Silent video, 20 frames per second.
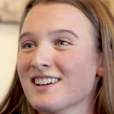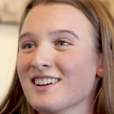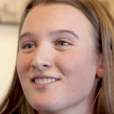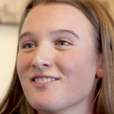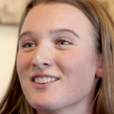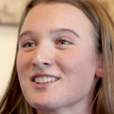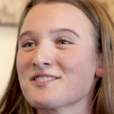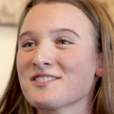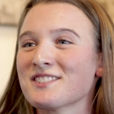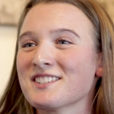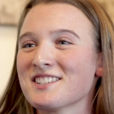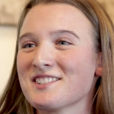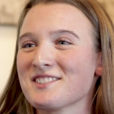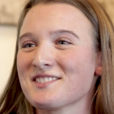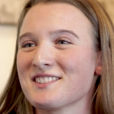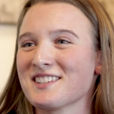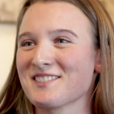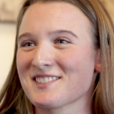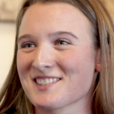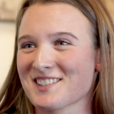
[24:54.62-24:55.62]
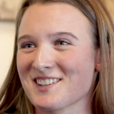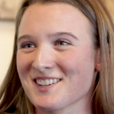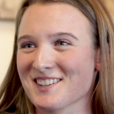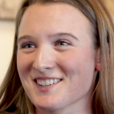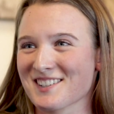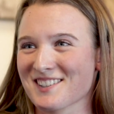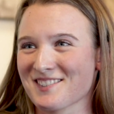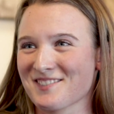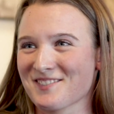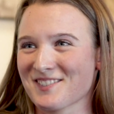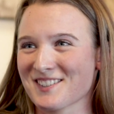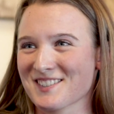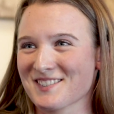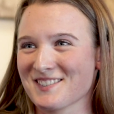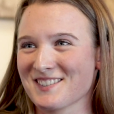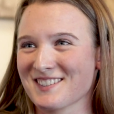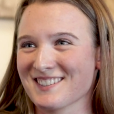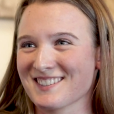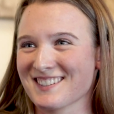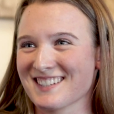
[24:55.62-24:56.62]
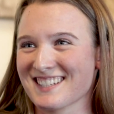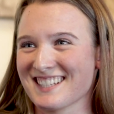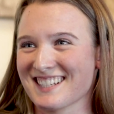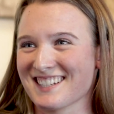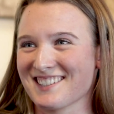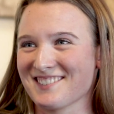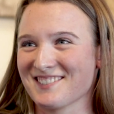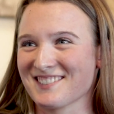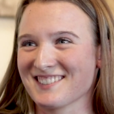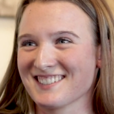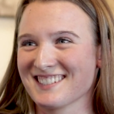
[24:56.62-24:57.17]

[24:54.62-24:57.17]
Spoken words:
Which one did you think was harder, the first one or the second one?